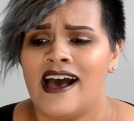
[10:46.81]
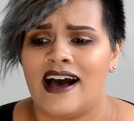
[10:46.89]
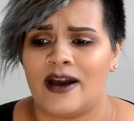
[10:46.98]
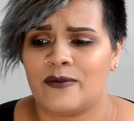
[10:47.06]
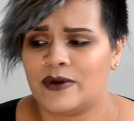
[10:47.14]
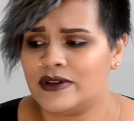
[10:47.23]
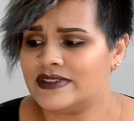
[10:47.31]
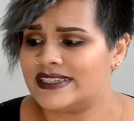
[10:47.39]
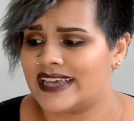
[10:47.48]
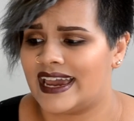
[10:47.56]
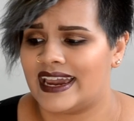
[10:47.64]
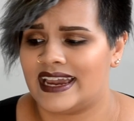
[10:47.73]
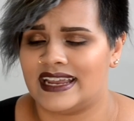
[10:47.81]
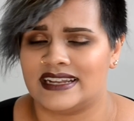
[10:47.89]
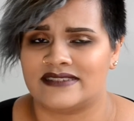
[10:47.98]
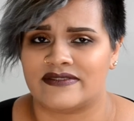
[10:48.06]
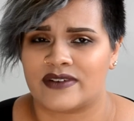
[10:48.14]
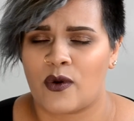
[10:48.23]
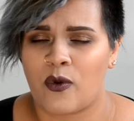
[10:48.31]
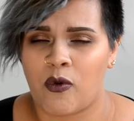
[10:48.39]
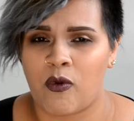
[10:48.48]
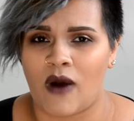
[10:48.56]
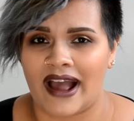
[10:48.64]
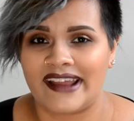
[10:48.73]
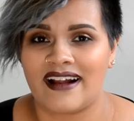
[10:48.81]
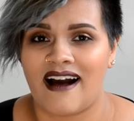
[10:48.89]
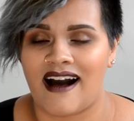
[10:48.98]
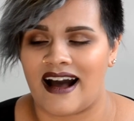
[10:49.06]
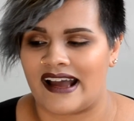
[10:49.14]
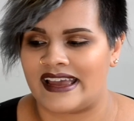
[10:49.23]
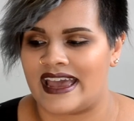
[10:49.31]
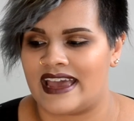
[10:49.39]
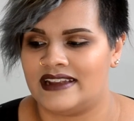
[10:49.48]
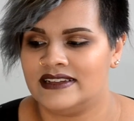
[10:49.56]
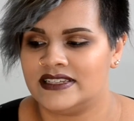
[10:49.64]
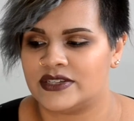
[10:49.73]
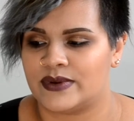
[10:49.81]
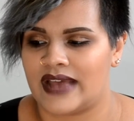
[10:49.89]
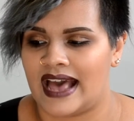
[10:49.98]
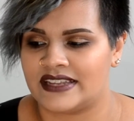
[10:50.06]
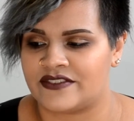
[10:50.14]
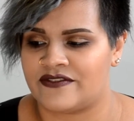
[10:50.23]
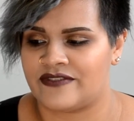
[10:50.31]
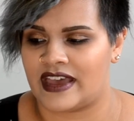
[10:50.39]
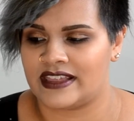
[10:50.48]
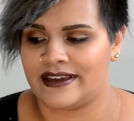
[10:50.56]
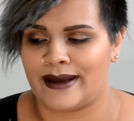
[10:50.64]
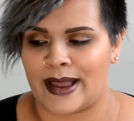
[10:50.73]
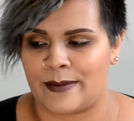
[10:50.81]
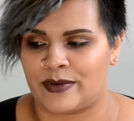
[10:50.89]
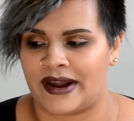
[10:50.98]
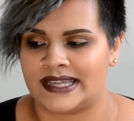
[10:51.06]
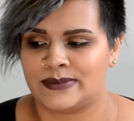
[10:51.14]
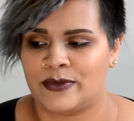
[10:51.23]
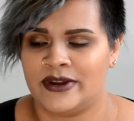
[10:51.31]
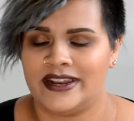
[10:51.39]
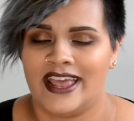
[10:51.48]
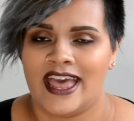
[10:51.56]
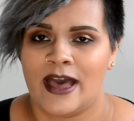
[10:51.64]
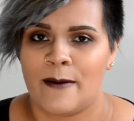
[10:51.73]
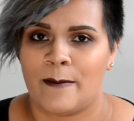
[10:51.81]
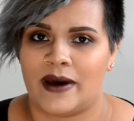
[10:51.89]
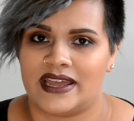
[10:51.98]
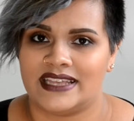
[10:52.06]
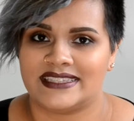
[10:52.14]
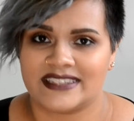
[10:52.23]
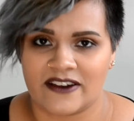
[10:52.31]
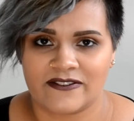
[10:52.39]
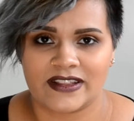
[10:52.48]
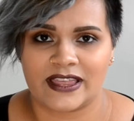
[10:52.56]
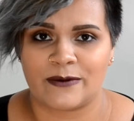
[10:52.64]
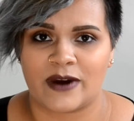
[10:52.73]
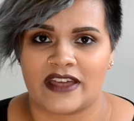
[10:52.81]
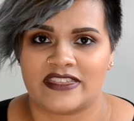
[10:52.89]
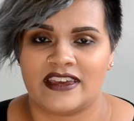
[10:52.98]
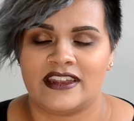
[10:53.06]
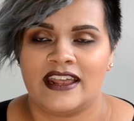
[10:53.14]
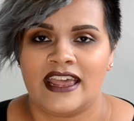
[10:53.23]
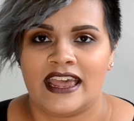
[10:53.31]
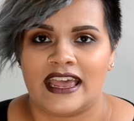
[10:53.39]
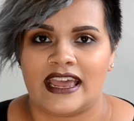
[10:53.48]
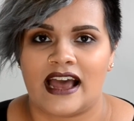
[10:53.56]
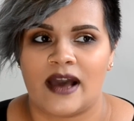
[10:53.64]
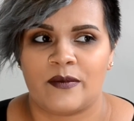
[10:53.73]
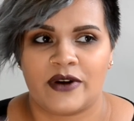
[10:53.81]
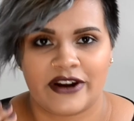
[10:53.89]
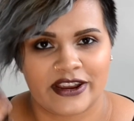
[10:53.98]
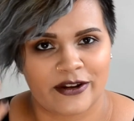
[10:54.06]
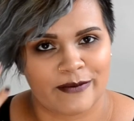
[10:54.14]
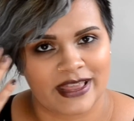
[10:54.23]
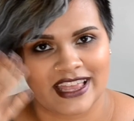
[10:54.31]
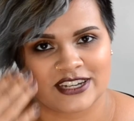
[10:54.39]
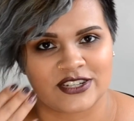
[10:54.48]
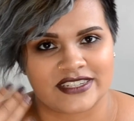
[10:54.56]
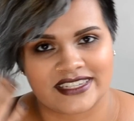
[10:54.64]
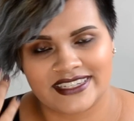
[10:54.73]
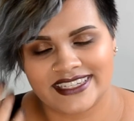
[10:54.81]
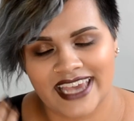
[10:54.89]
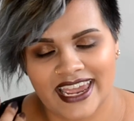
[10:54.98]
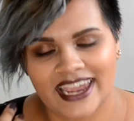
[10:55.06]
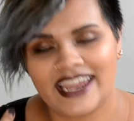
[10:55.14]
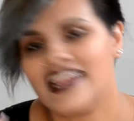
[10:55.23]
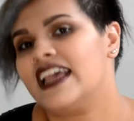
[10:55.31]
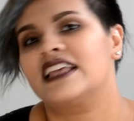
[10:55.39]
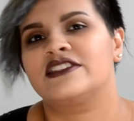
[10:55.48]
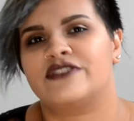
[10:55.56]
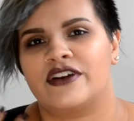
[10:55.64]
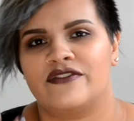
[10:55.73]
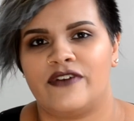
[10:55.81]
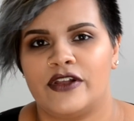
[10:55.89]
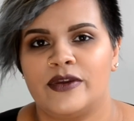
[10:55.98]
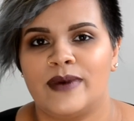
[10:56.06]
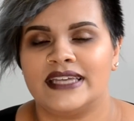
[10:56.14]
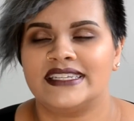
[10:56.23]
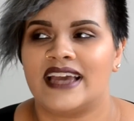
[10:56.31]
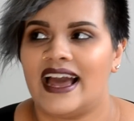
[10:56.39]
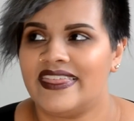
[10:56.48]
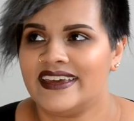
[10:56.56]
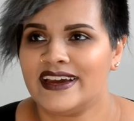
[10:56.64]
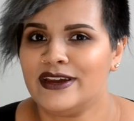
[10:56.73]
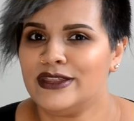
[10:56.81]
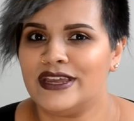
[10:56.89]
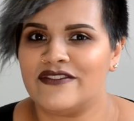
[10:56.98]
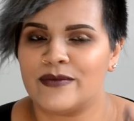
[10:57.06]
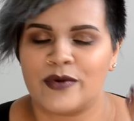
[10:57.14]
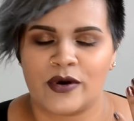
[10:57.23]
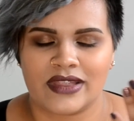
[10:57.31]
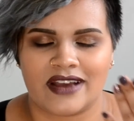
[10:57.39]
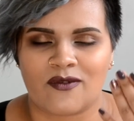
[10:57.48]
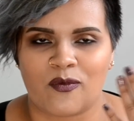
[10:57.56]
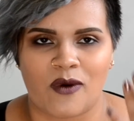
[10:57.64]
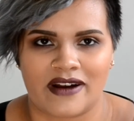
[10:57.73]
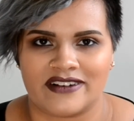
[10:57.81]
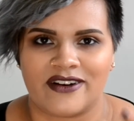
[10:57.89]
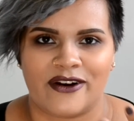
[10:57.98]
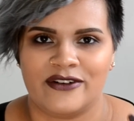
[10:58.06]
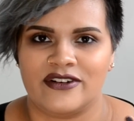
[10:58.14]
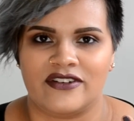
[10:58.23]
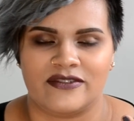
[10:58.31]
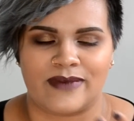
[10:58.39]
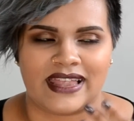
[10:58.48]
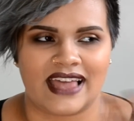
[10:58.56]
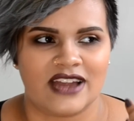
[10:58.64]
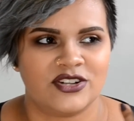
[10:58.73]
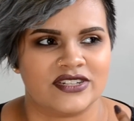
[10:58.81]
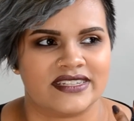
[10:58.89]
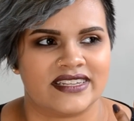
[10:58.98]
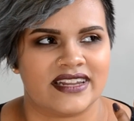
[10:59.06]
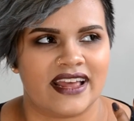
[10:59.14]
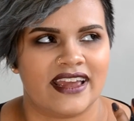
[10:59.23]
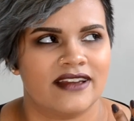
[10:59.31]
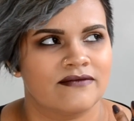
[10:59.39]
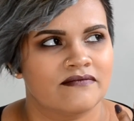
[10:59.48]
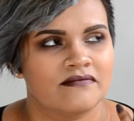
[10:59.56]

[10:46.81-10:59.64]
I will say it is quite high end, so it has a fairly high price point, but it's definitely worth it. I'm wearing it on my lashes today. It's very volumizing. I think I only even put like one coat on my lashes today.